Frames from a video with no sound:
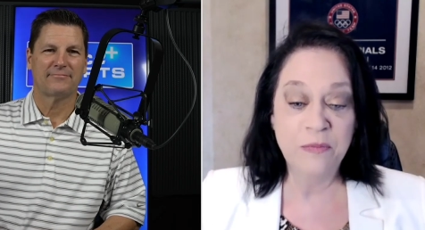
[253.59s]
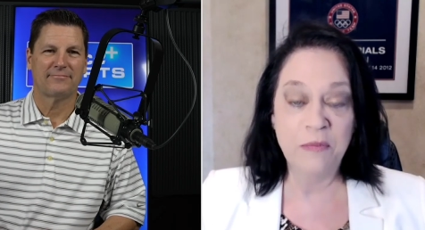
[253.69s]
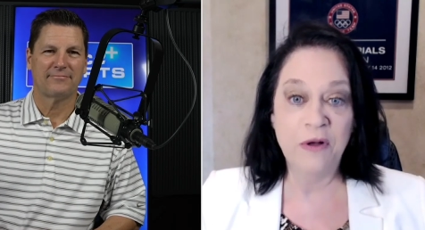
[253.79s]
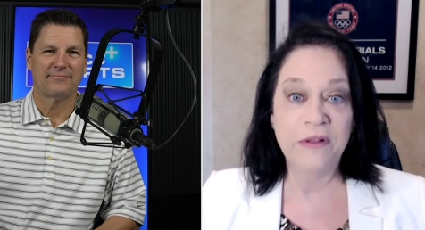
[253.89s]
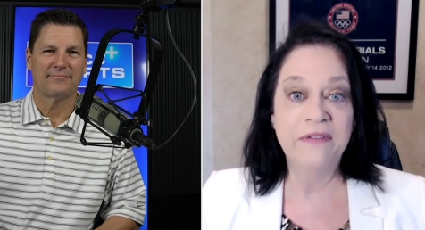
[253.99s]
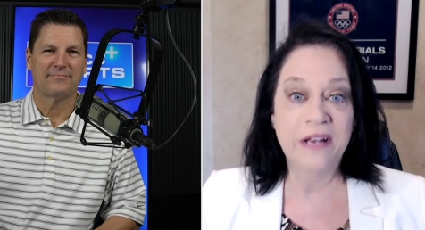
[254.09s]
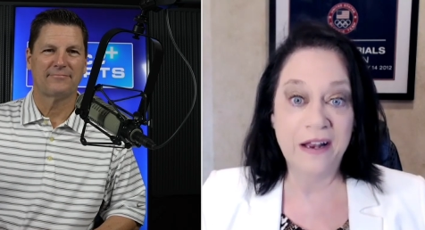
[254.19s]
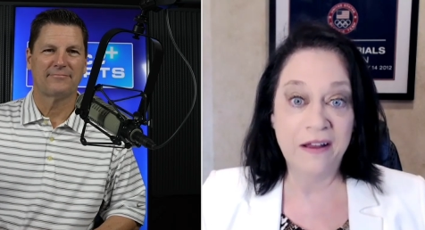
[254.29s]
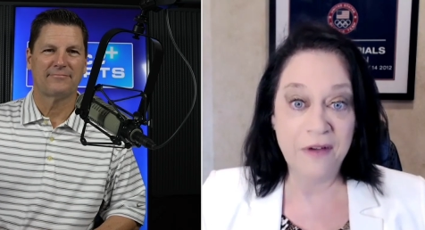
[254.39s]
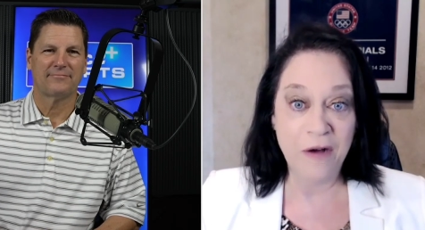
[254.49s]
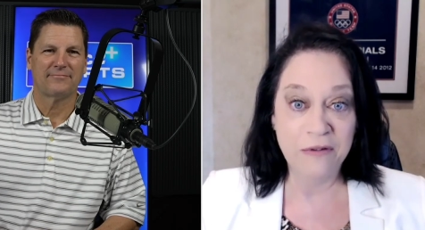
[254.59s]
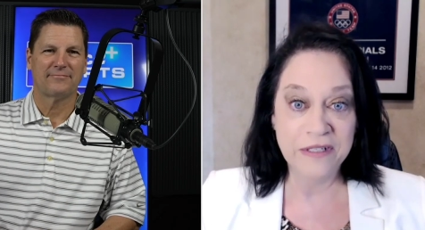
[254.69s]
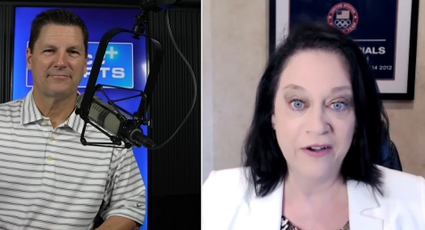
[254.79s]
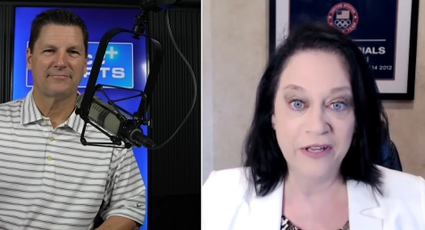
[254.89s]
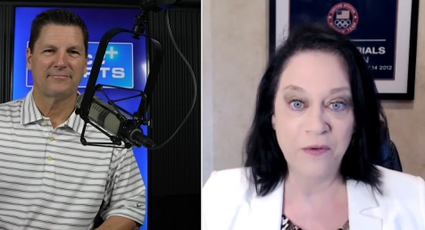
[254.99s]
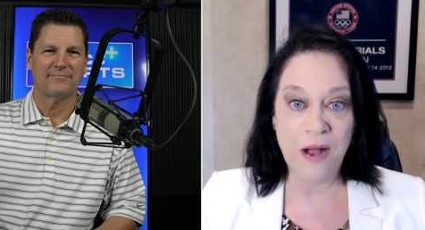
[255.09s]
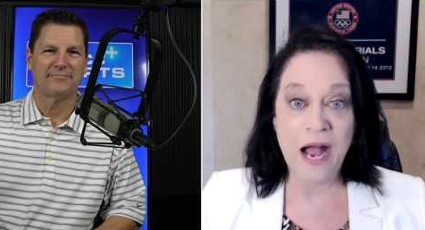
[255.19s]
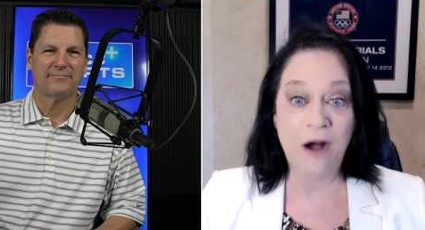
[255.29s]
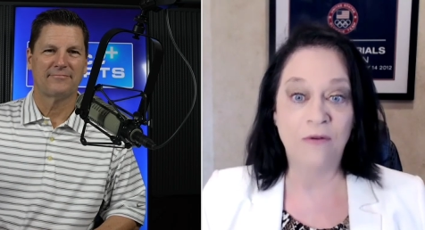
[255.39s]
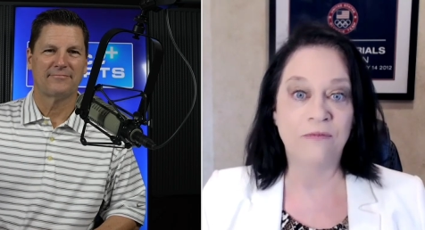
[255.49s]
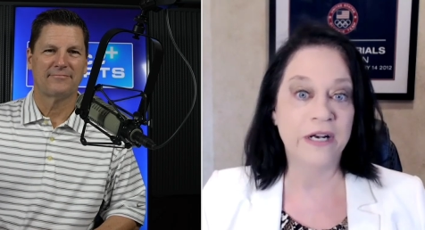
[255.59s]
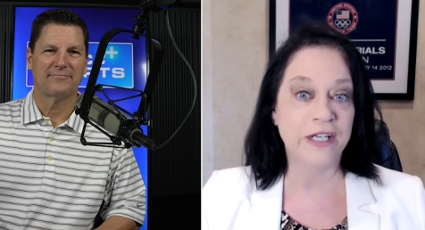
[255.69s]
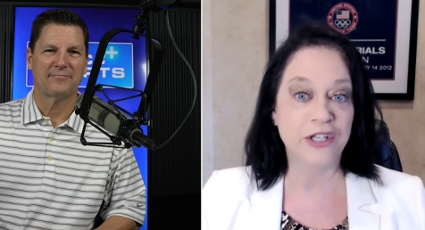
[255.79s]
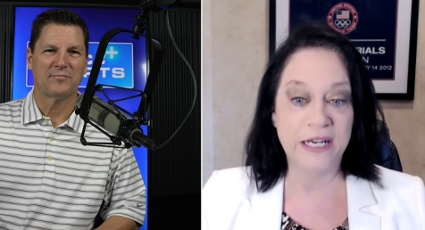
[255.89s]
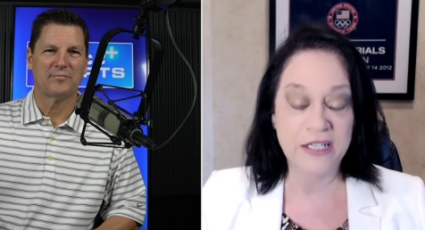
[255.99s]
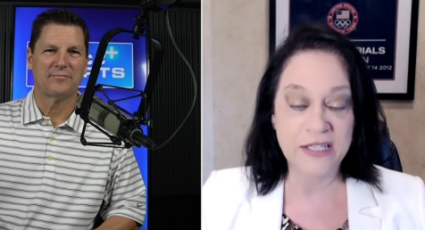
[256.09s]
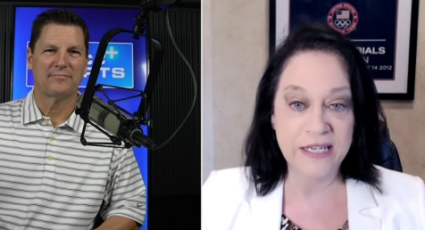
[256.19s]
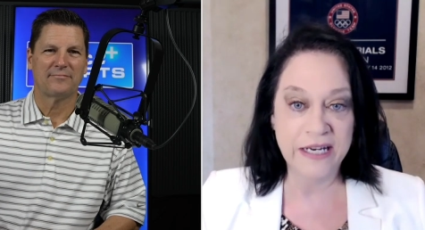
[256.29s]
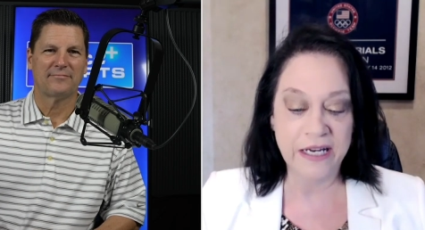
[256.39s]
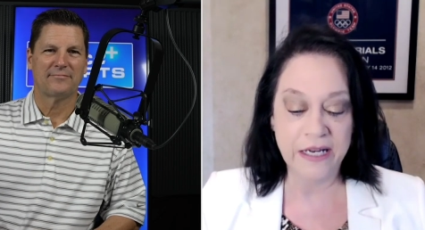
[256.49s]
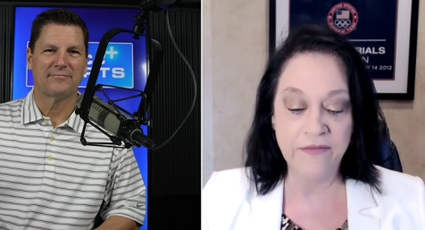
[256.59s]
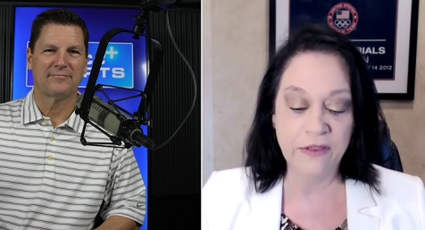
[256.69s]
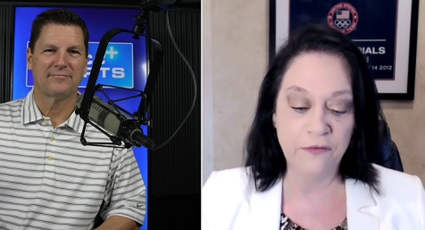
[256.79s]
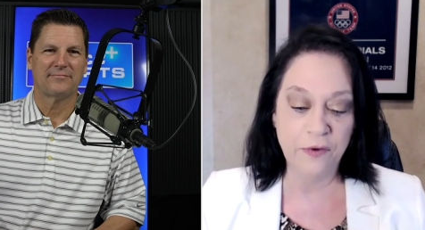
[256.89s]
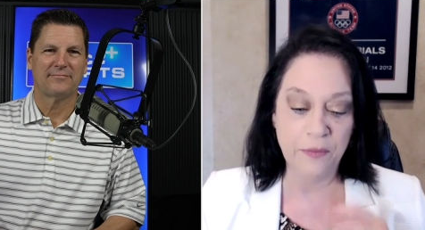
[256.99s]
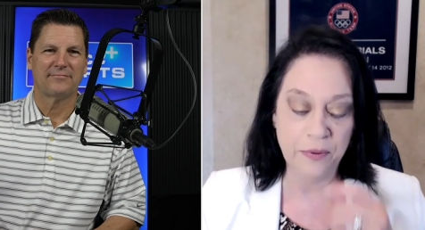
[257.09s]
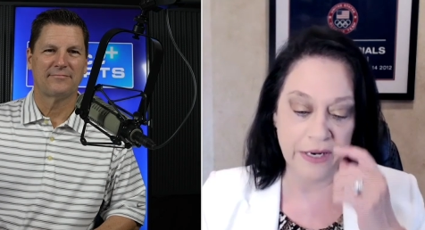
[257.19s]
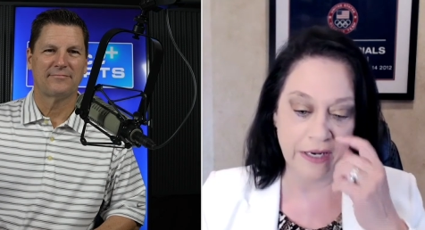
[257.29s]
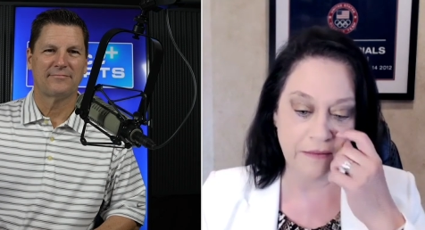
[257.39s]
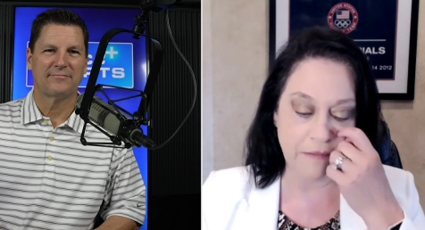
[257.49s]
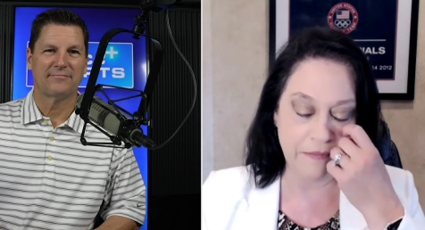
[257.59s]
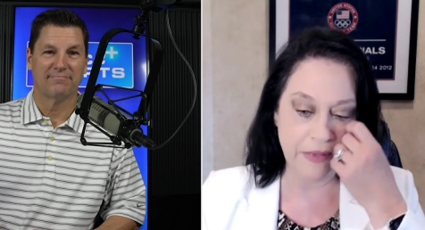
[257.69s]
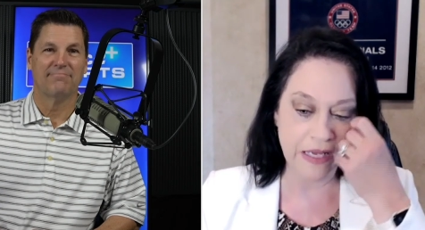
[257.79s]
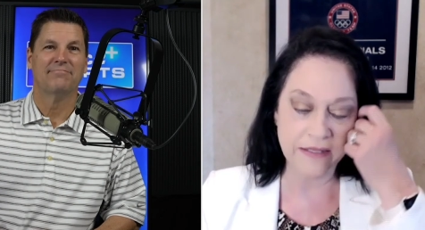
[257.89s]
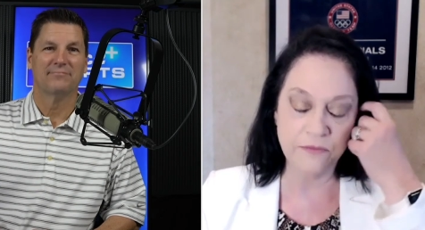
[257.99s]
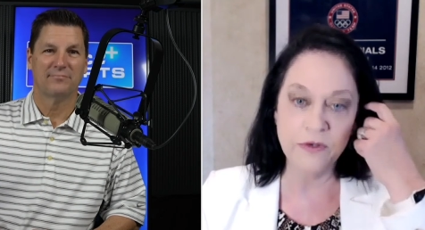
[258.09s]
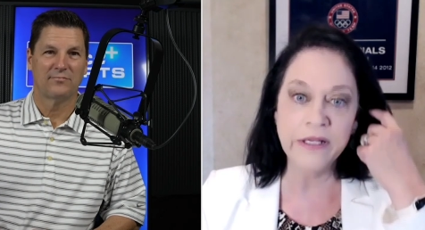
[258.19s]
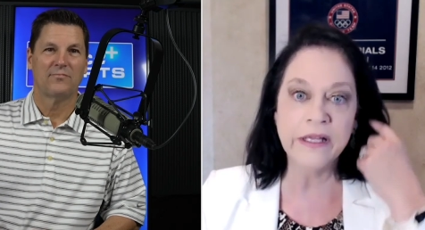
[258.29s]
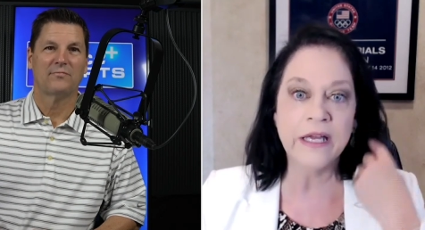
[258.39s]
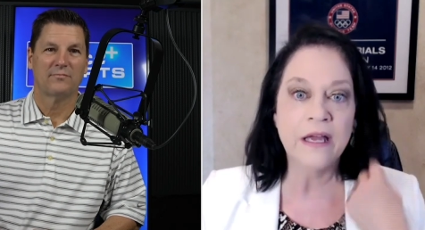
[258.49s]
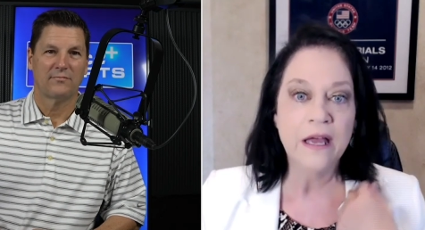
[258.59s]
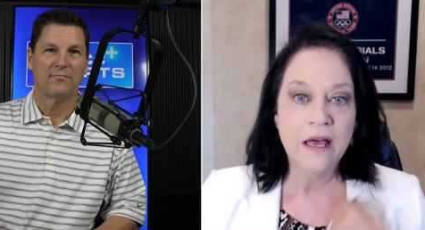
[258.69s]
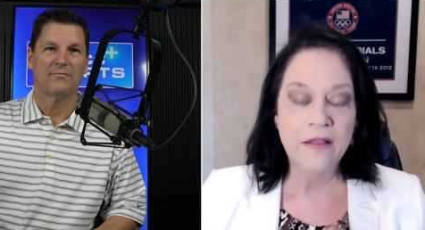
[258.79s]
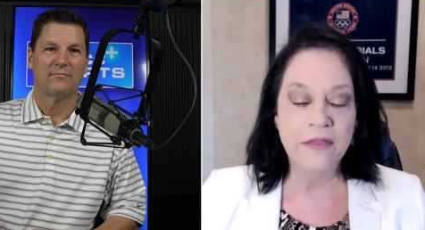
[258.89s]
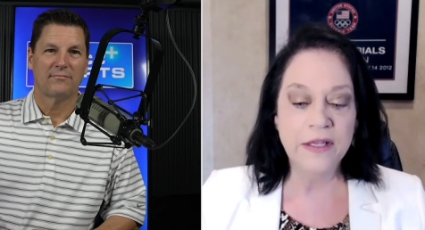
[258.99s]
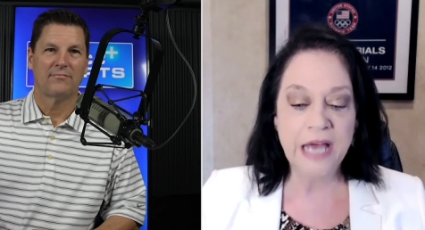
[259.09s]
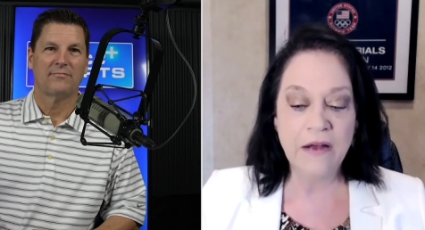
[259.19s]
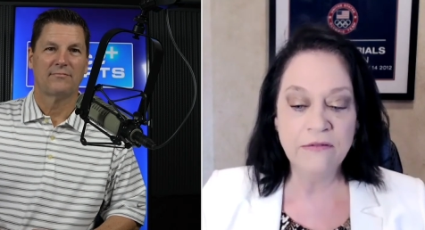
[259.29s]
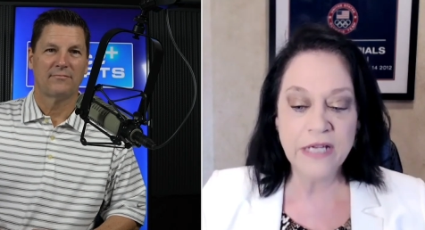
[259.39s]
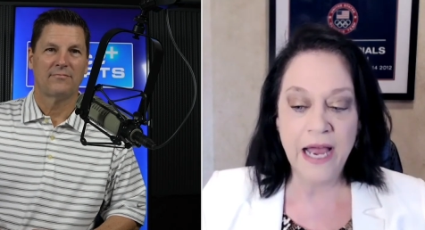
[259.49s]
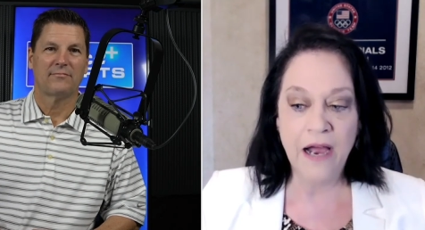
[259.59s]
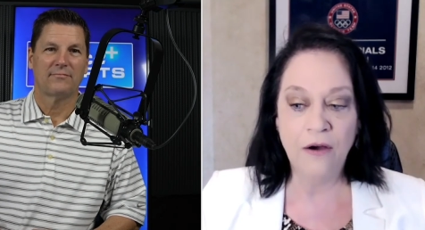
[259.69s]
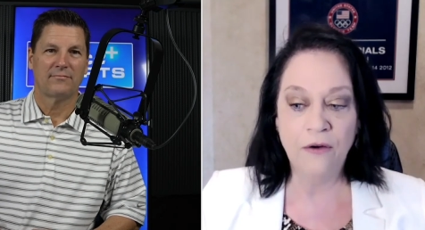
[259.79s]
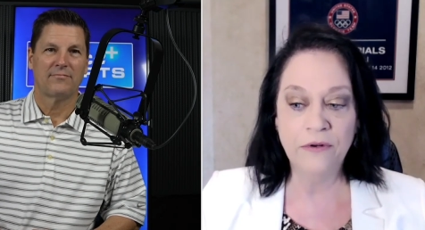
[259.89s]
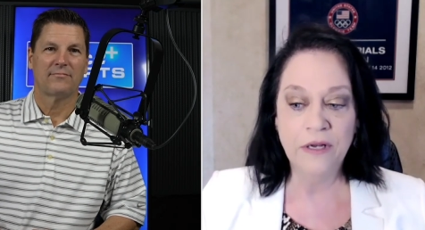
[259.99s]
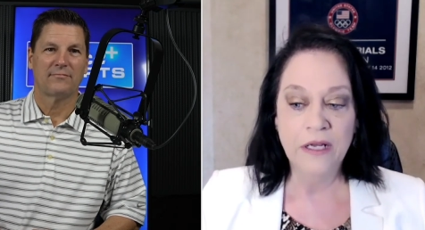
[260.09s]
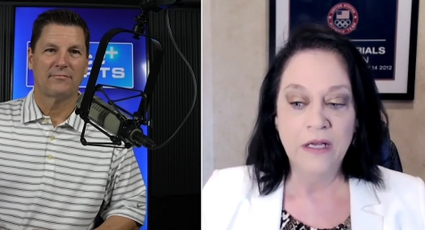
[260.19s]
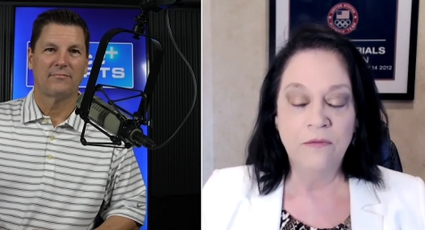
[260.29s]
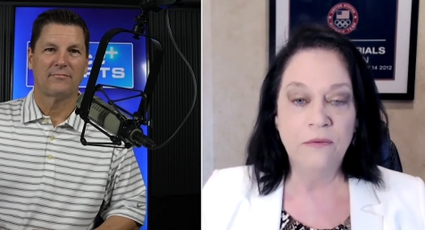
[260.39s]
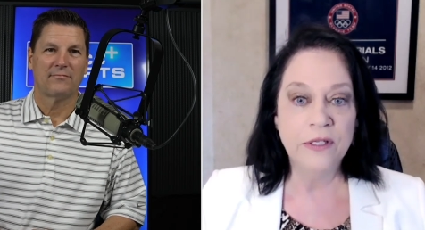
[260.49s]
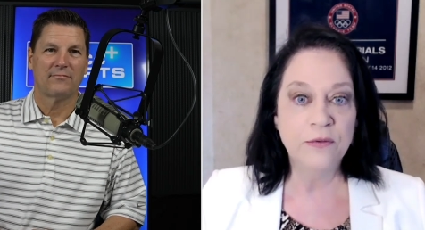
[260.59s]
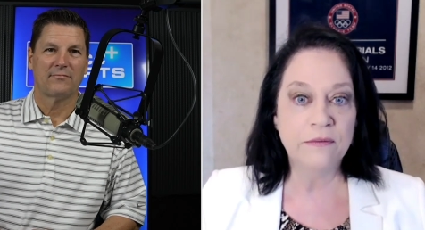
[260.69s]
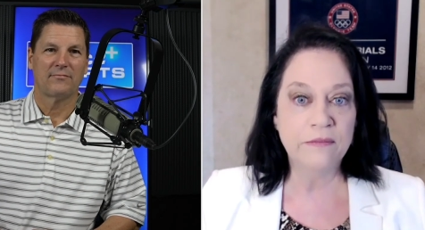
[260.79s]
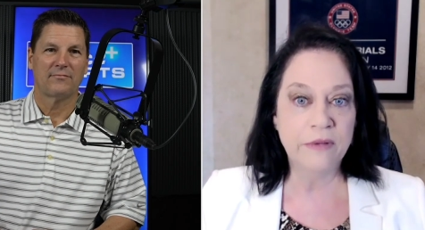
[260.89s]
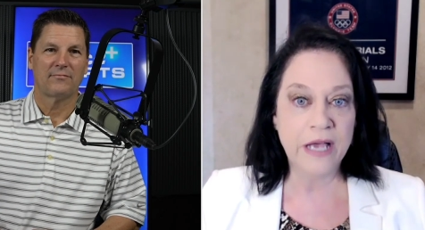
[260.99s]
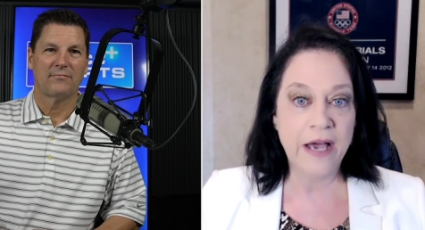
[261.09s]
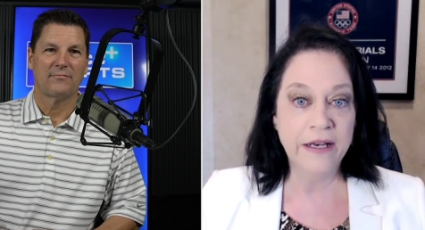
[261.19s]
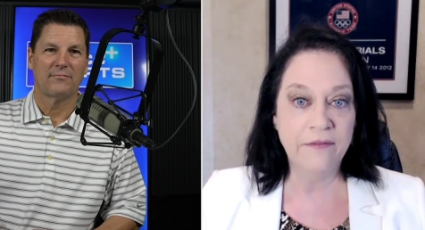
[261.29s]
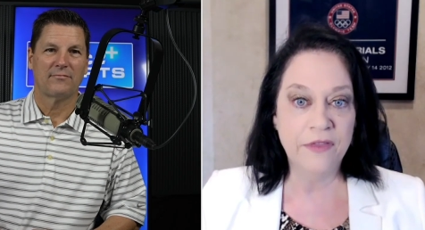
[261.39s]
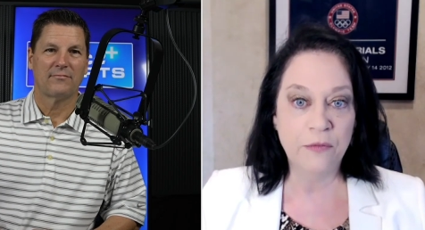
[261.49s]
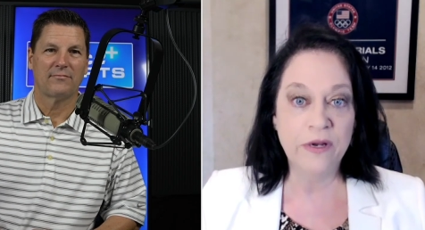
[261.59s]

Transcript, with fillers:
Speaker 1: Super Bowl, even NFL will tell you, wow, what a changed city, even the footprint, mm-hmm. because really the downtown was kind of the